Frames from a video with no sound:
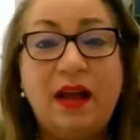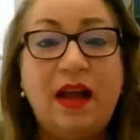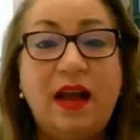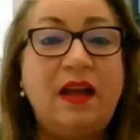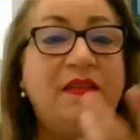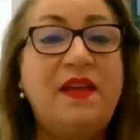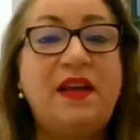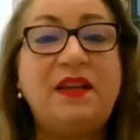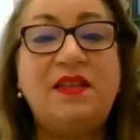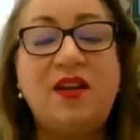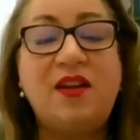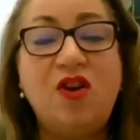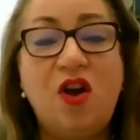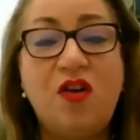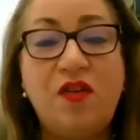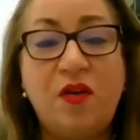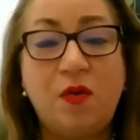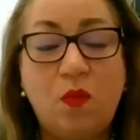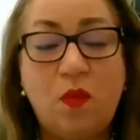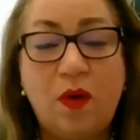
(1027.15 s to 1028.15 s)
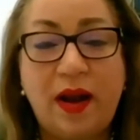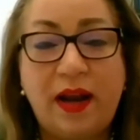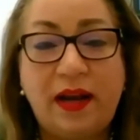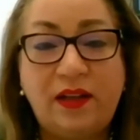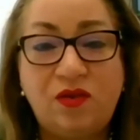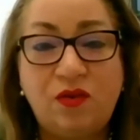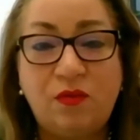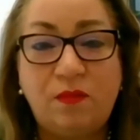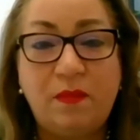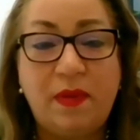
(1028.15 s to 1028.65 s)
And that's another way
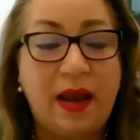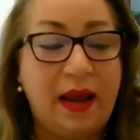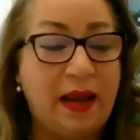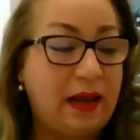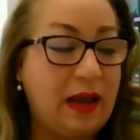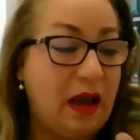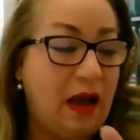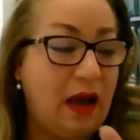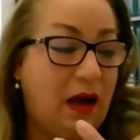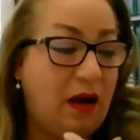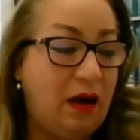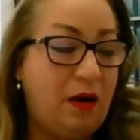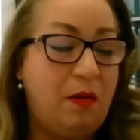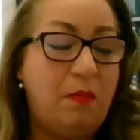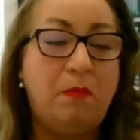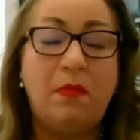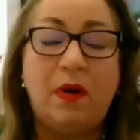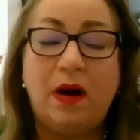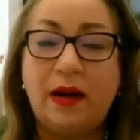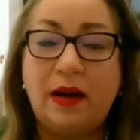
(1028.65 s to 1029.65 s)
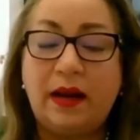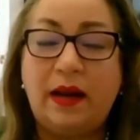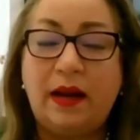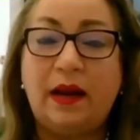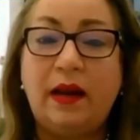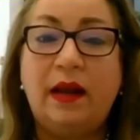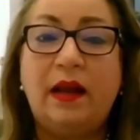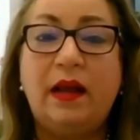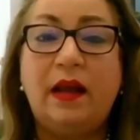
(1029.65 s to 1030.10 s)
to make money